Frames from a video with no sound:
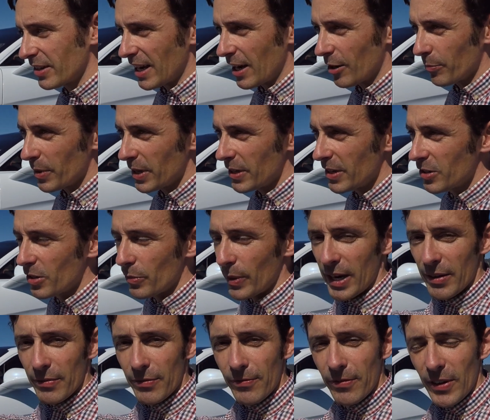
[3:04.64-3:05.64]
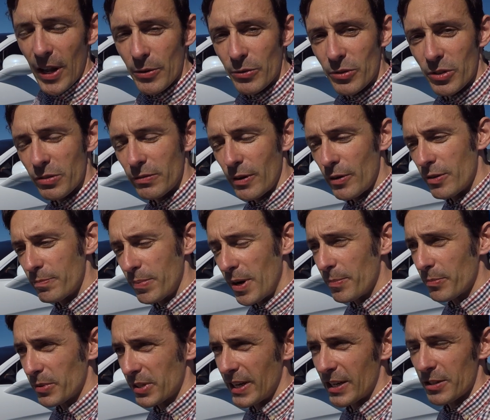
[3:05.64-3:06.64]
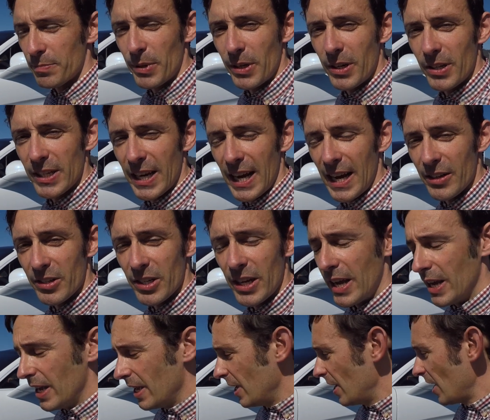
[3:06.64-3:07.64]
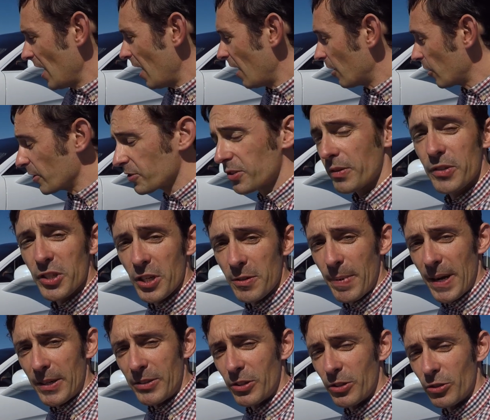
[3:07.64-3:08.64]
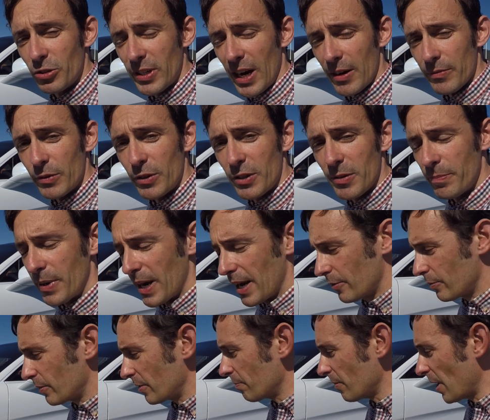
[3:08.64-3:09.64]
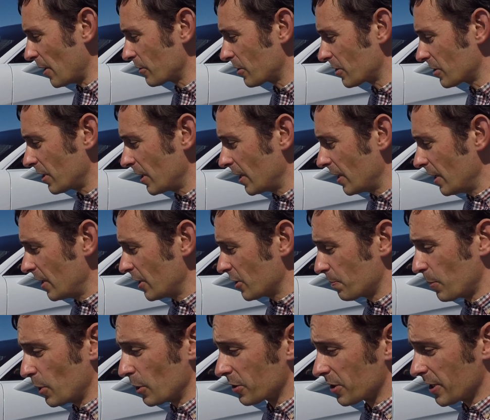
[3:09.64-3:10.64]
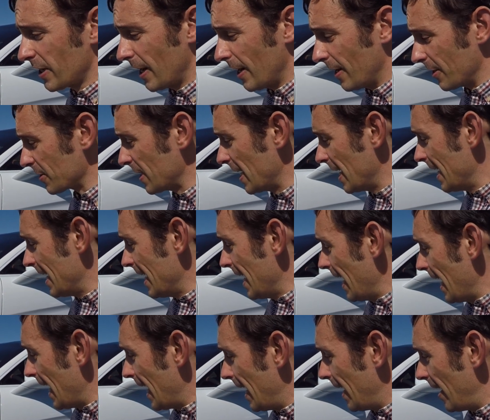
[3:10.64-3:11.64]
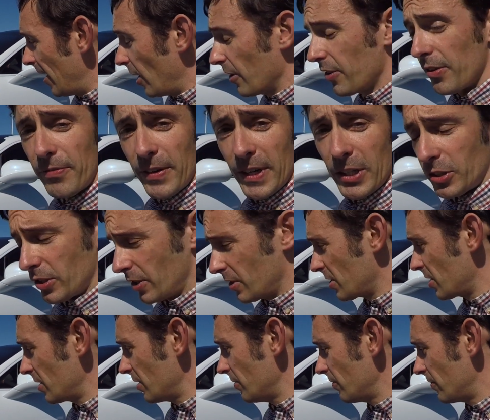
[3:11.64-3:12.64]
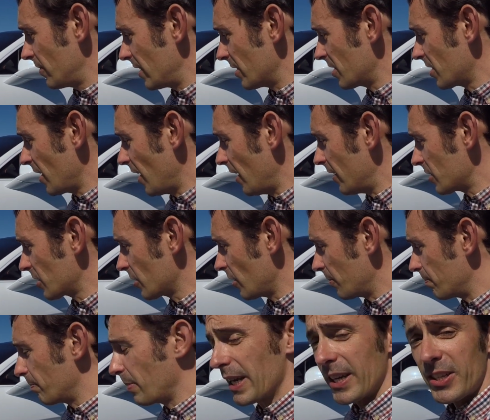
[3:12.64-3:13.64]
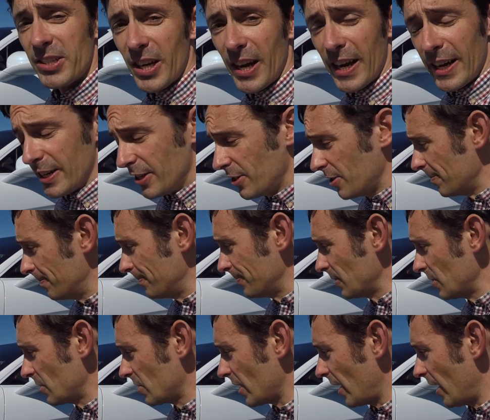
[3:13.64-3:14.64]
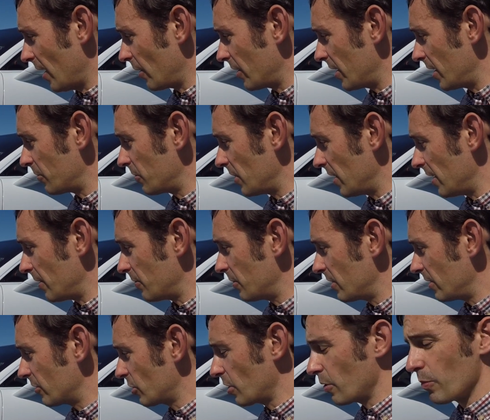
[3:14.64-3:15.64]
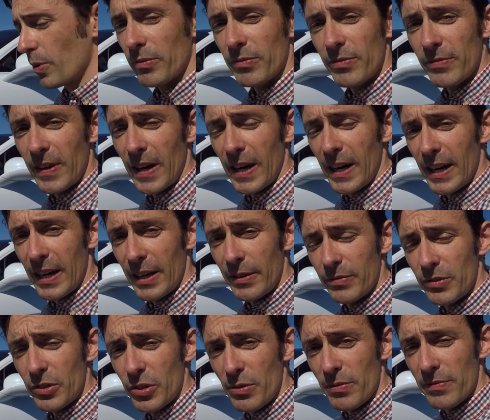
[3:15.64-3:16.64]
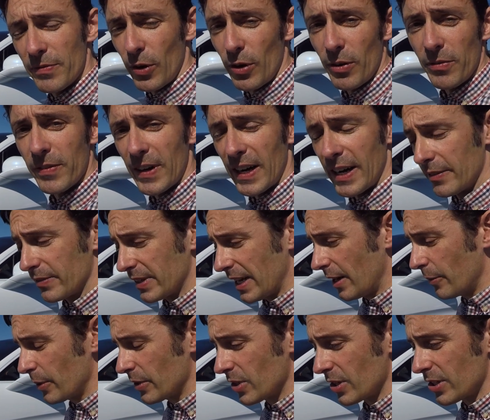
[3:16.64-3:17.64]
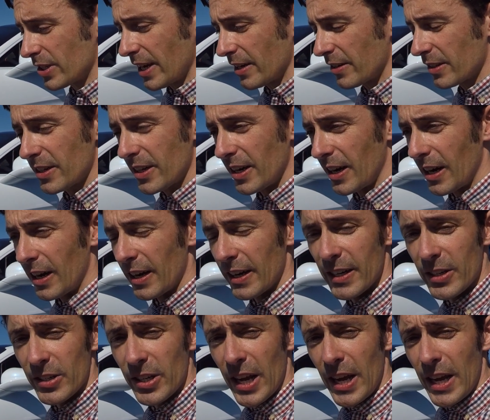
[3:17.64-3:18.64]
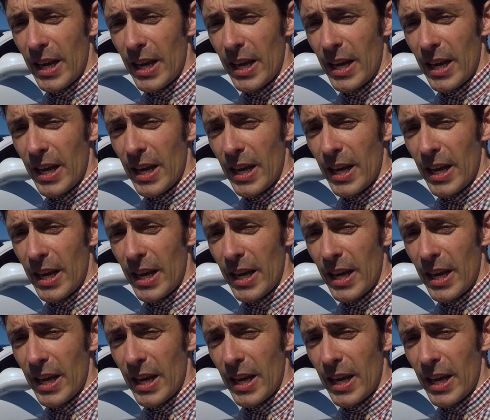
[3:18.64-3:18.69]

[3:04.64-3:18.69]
Alpine is the way it floats through the bumps, and that's because it has a lot of suspension travel compared with most sports cars. Other features for this car, it's got bigger tyres, so the 215, 245 now, whereas the standard car is